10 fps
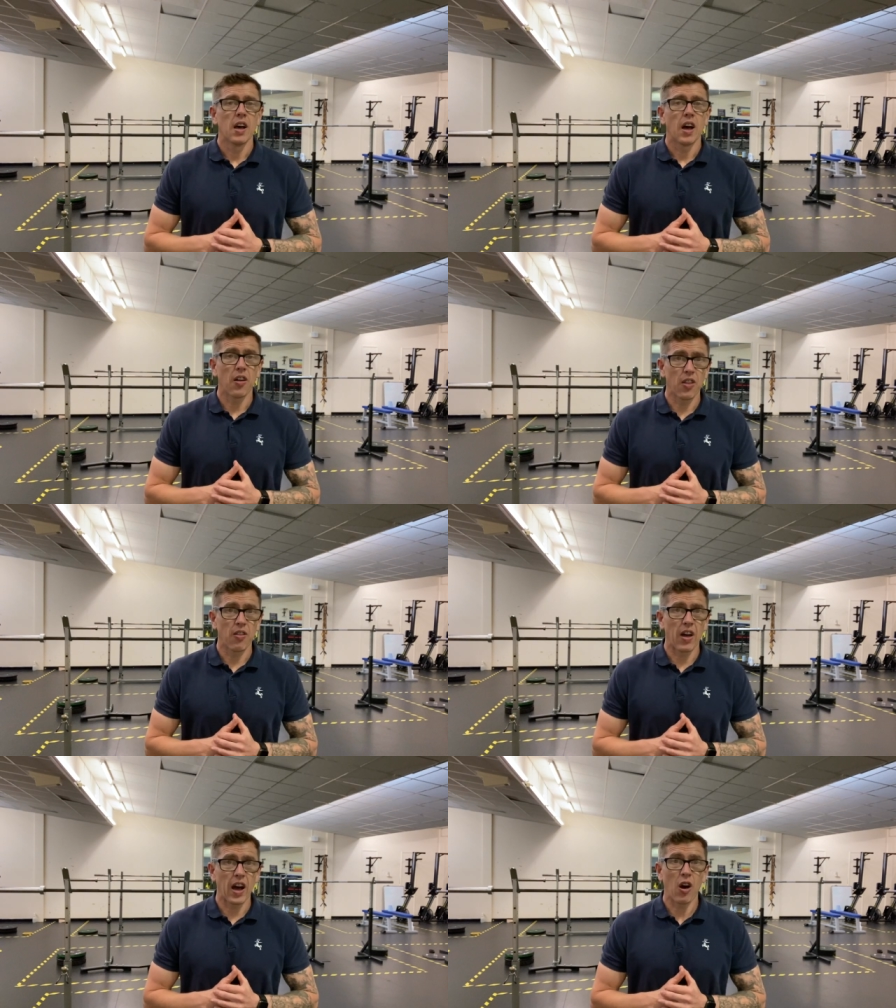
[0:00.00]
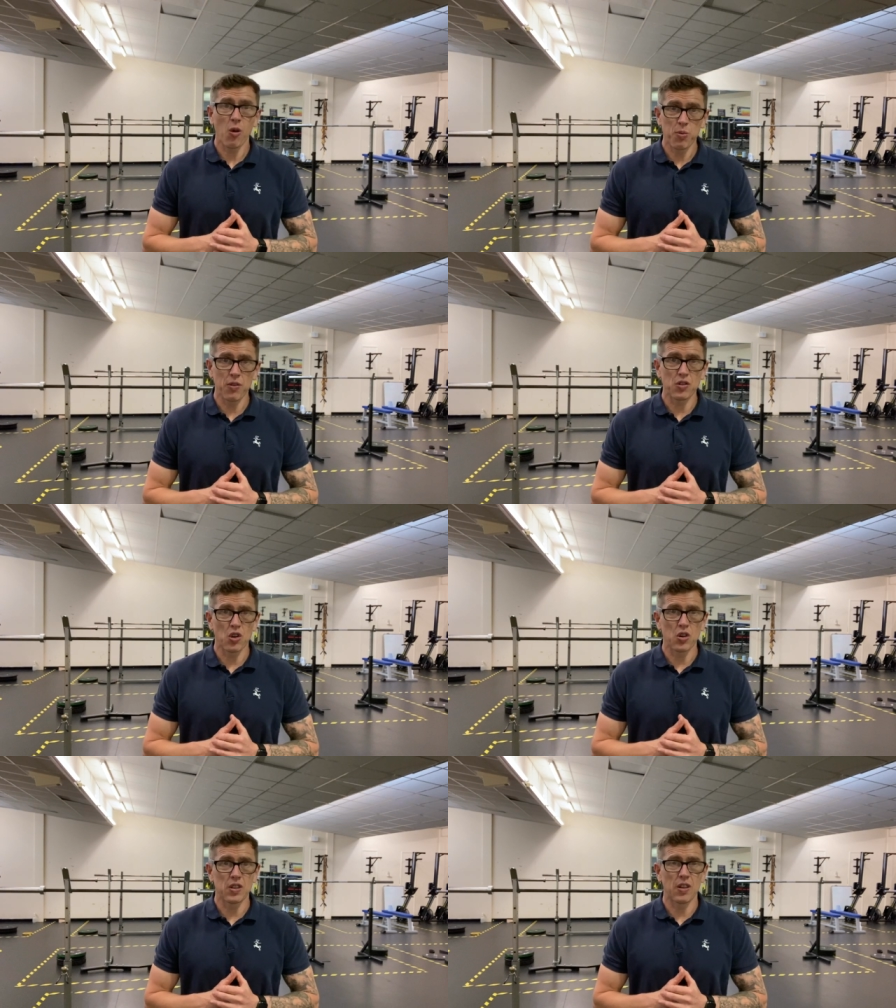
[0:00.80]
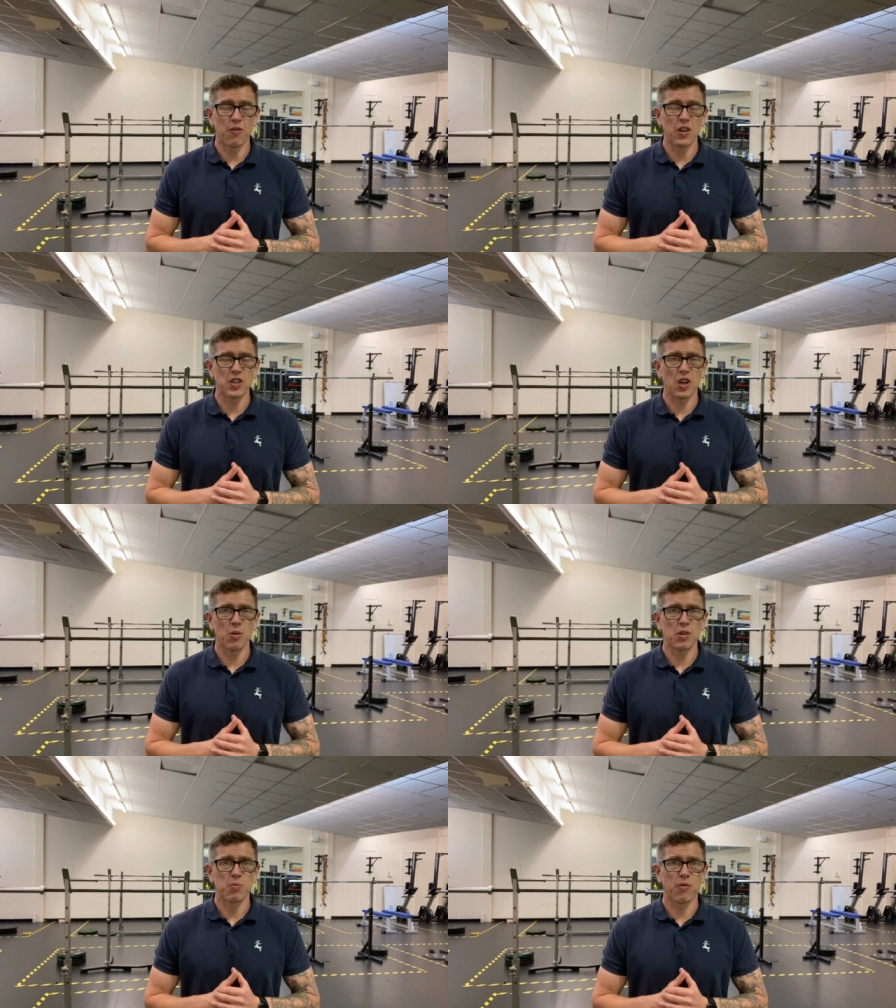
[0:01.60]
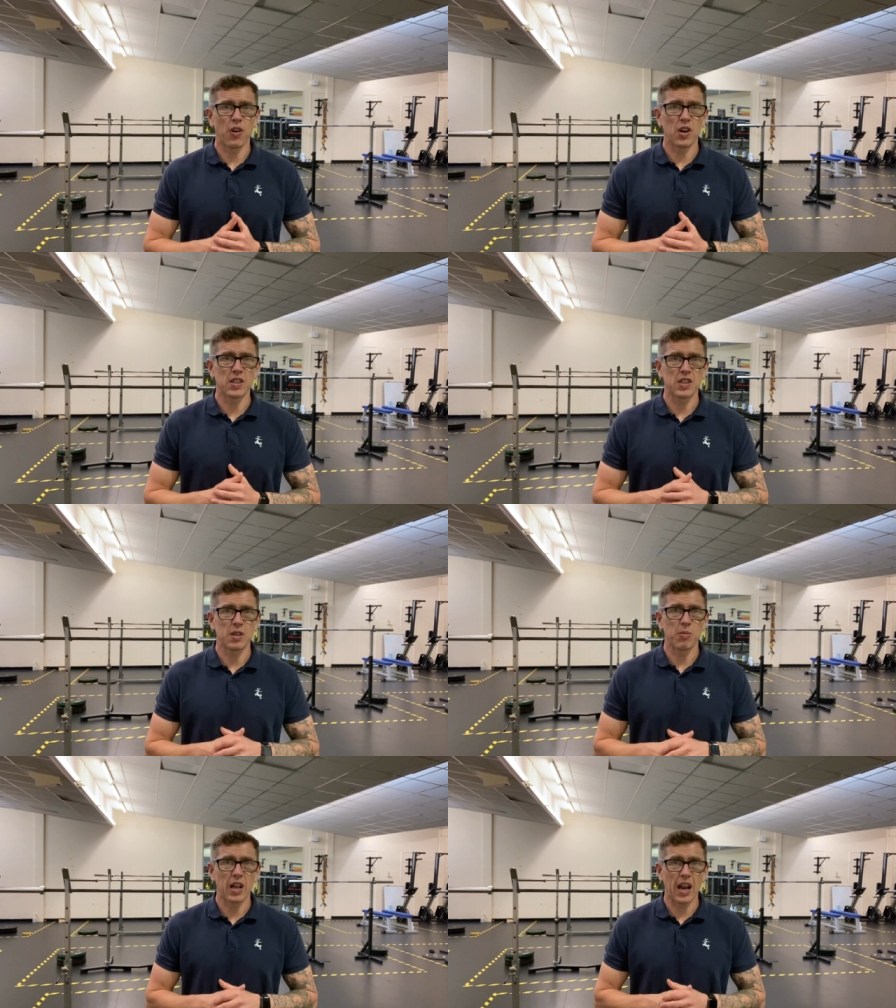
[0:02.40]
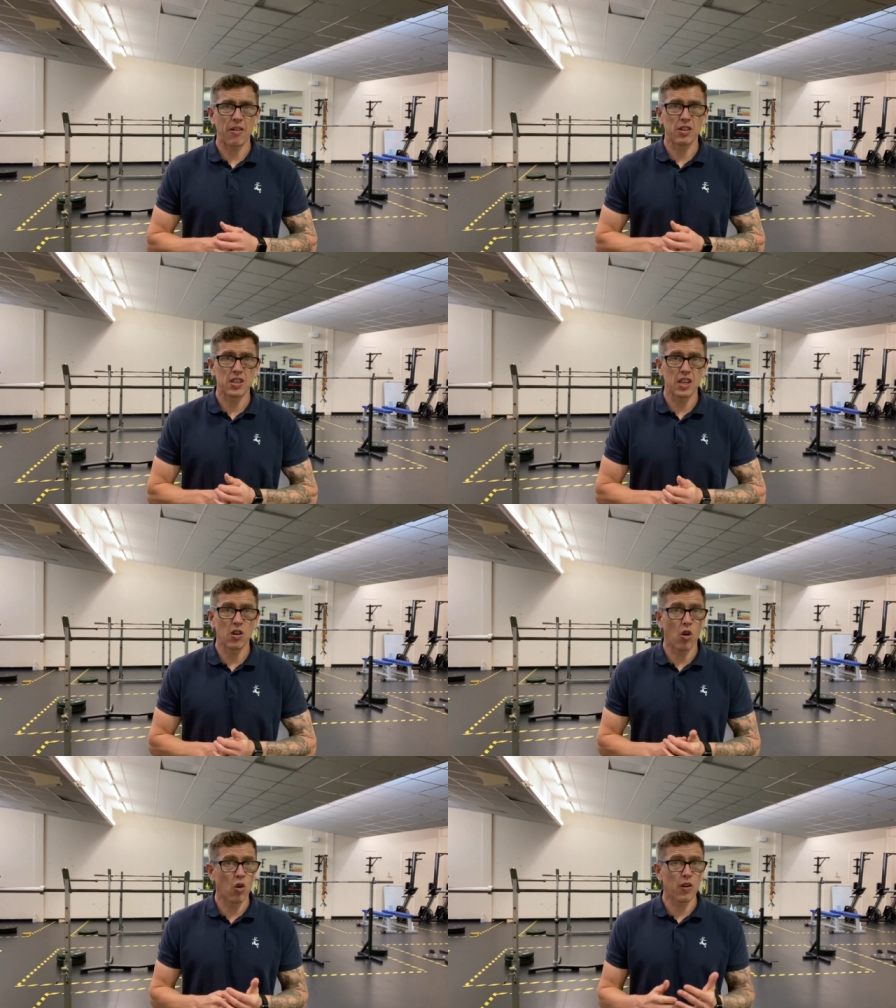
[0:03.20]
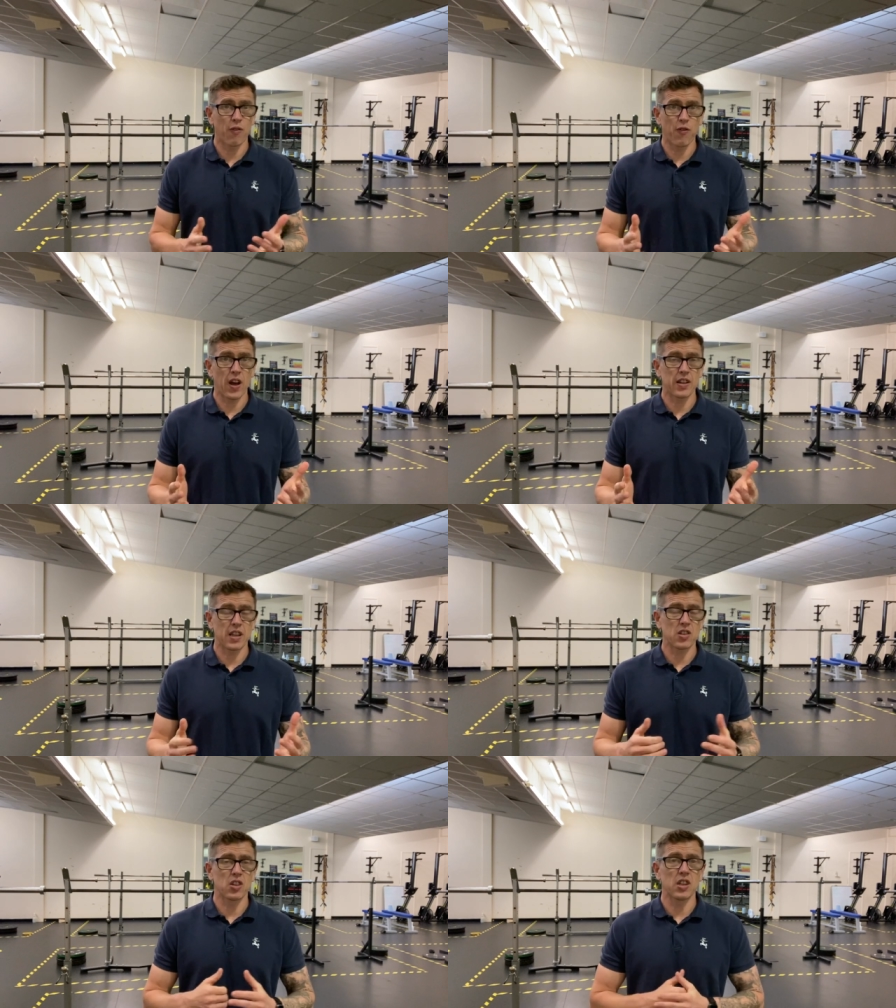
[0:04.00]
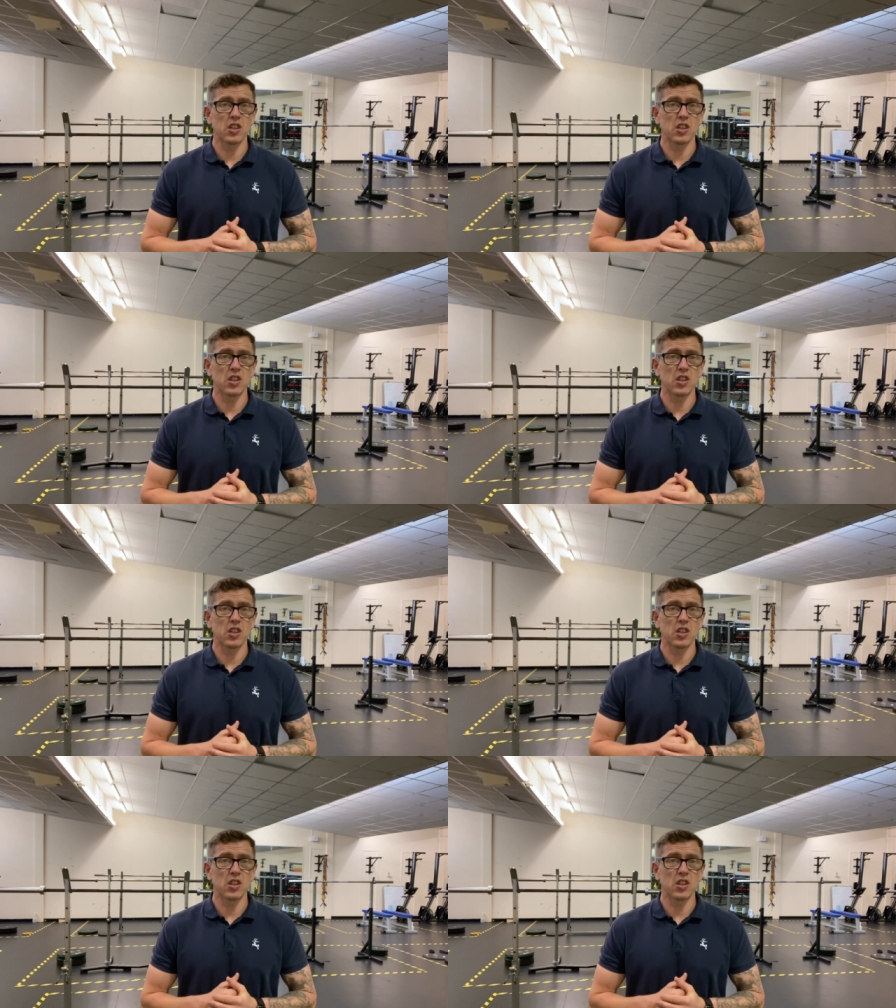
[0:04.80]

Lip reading: Other than that, hope you enjoyed the video and it's provided some clarity, or in fact actually